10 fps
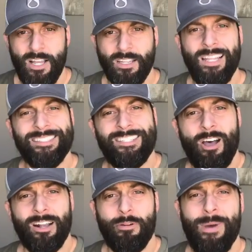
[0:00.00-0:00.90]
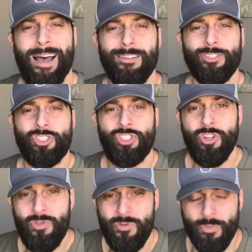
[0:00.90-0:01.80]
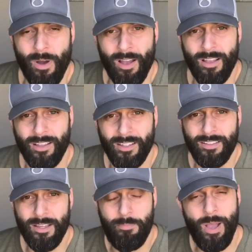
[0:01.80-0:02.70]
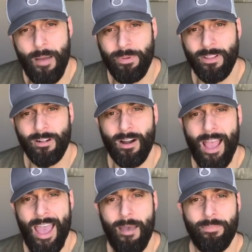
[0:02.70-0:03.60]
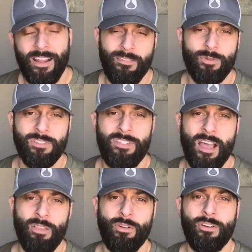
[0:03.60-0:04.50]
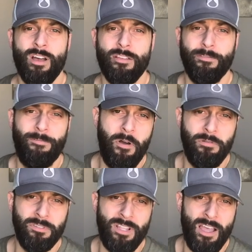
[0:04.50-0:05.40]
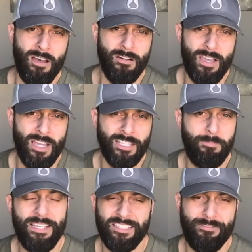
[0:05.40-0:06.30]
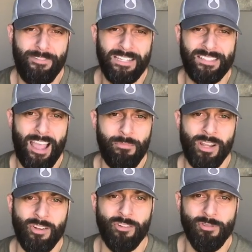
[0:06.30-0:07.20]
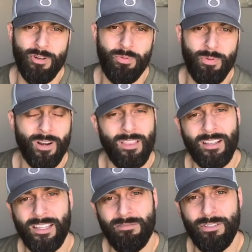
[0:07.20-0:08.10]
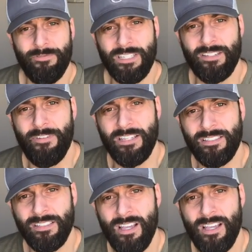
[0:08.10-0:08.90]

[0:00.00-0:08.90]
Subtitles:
Let's talk about Zoom, the popular app that everyone's downloaded on their phones now. It's basically FaceTiming in a group where it gives you face-to-face